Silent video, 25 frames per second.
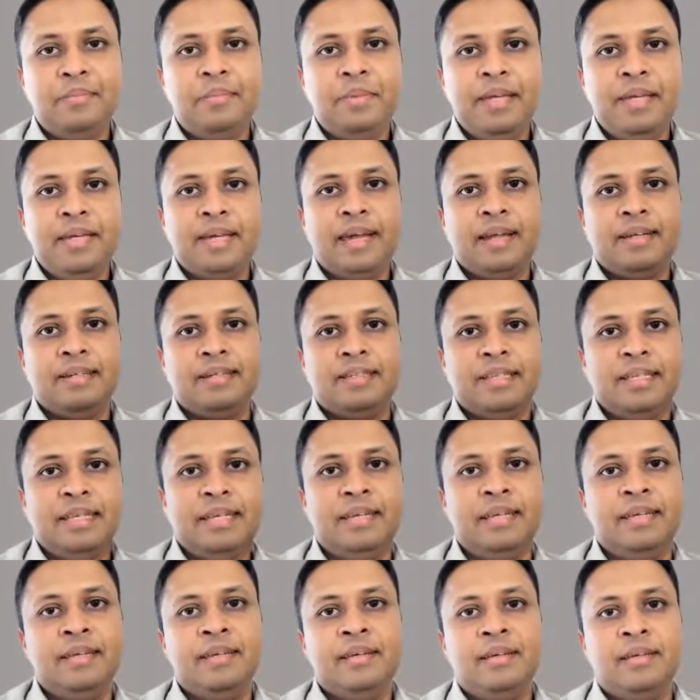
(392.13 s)
B, and
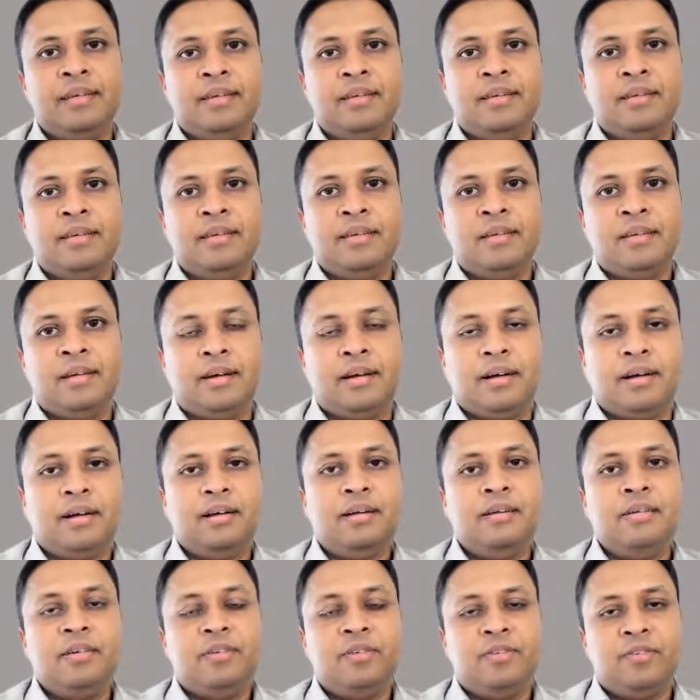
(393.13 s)
C
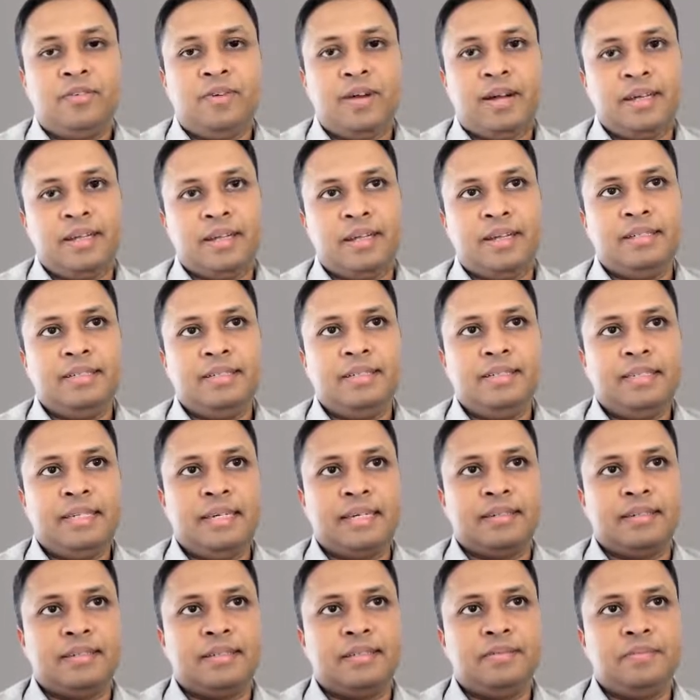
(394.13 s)
are finite
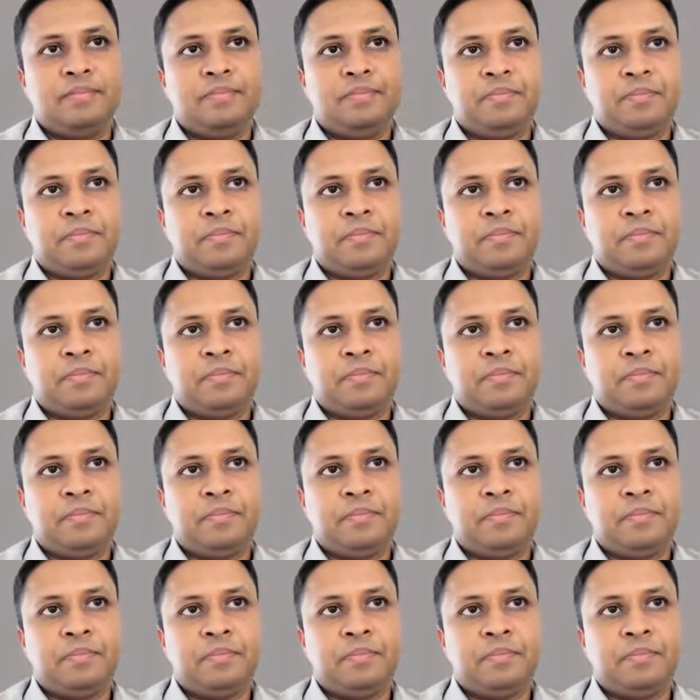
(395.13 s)
sets.